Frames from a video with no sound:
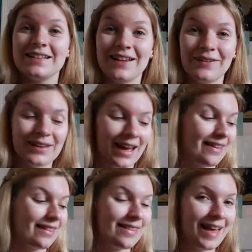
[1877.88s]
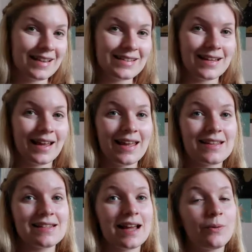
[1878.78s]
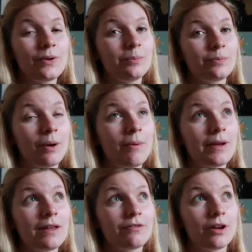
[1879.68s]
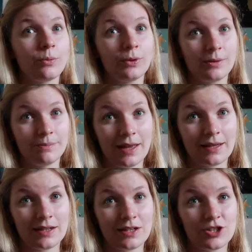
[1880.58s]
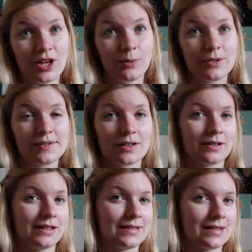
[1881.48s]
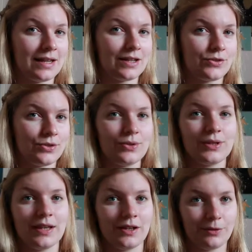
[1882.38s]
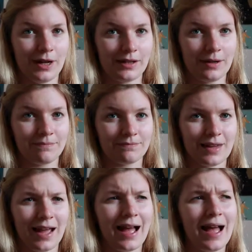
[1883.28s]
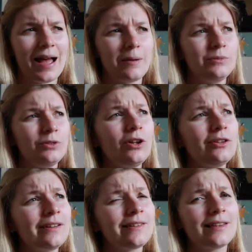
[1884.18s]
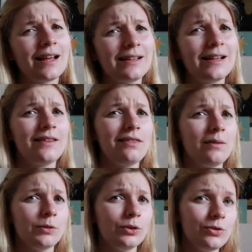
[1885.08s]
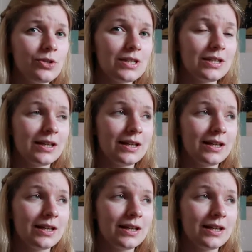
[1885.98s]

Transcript: So yeah, that, and I will probably, if I will manage, I will start listening to Geekerella. I'm not exactly in the mood,